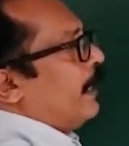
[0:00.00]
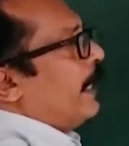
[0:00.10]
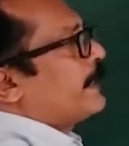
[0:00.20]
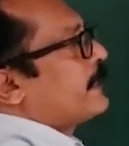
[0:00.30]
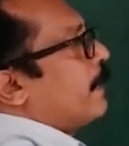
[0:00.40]

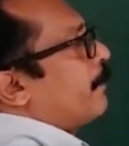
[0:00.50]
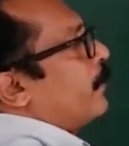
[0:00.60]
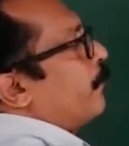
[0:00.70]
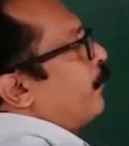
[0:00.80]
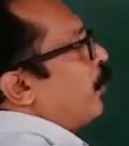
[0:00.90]

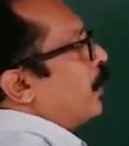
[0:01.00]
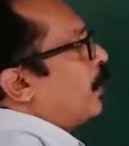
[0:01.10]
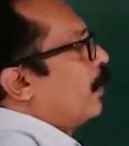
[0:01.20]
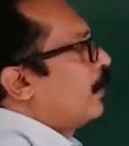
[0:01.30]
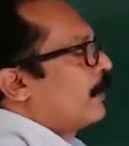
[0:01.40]
Example
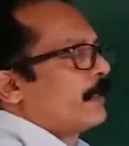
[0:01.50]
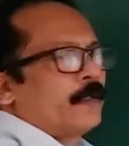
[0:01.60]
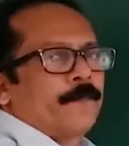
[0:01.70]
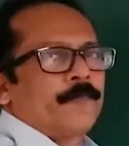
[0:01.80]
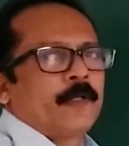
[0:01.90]
for
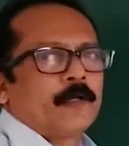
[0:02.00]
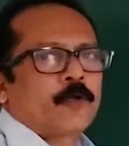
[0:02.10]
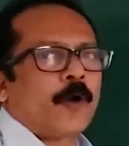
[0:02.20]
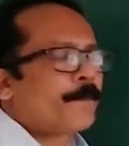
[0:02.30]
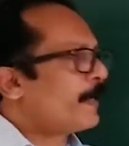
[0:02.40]

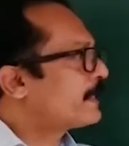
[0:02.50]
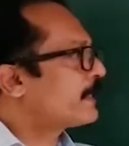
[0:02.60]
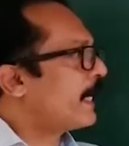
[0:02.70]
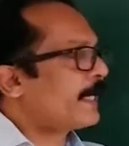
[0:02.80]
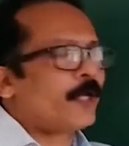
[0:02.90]
complex
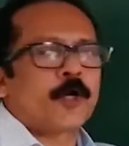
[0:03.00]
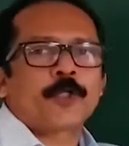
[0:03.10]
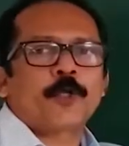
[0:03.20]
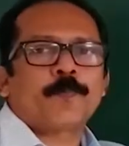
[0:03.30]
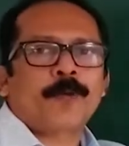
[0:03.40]
cation,
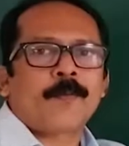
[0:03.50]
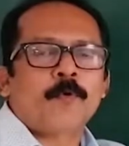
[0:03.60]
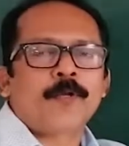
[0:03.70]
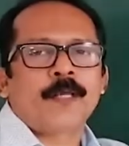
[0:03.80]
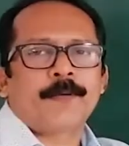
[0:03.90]

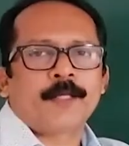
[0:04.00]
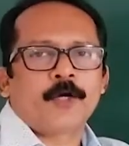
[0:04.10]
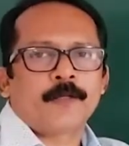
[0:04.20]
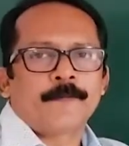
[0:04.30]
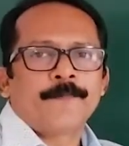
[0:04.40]
cuprammonium
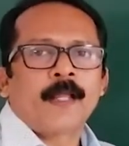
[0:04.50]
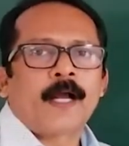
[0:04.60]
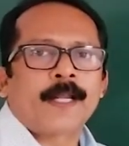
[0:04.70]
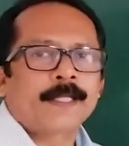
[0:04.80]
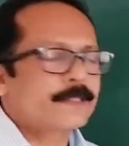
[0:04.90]
ion,
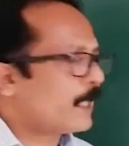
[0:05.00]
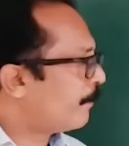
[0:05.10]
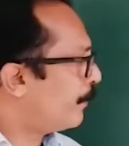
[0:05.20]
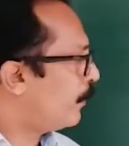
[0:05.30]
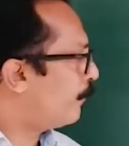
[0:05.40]
and
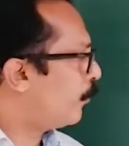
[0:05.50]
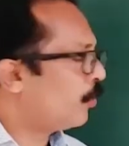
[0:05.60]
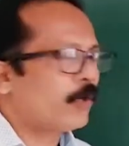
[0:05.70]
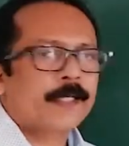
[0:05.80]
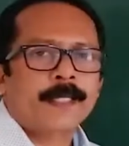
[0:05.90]
example
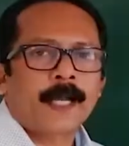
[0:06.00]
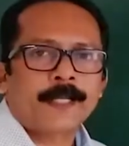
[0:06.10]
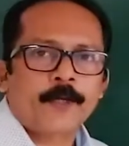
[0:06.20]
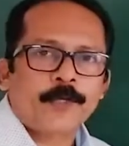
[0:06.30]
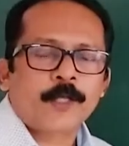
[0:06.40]
for
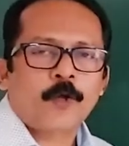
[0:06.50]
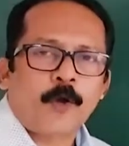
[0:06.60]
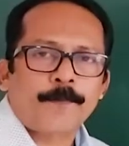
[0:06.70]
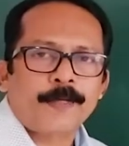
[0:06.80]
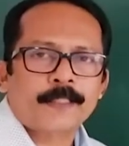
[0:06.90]
cationic
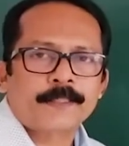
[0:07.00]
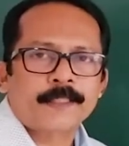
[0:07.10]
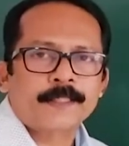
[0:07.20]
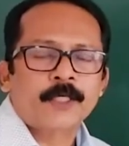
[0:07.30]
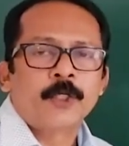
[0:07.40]
complex
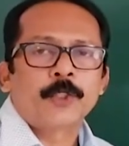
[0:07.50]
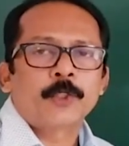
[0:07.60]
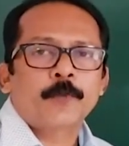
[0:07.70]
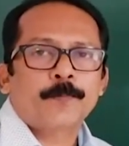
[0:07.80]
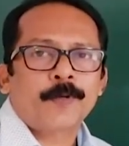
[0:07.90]
is
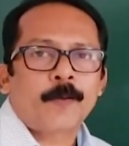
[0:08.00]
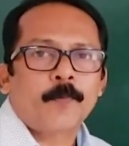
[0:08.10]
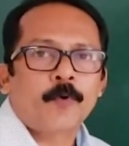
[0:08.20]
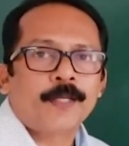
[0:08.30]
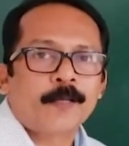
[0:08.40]

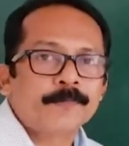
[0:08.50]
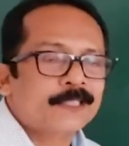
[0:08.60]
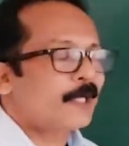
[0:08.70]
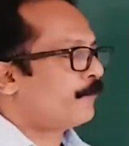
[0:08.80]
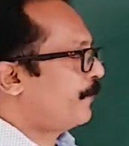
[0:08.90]
cuprammonium
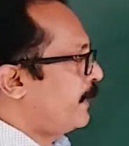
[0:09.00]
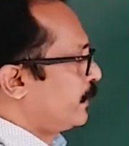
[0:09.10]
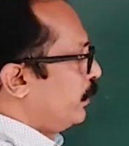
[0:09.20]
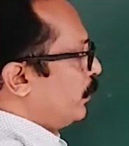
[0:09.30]
sulfate.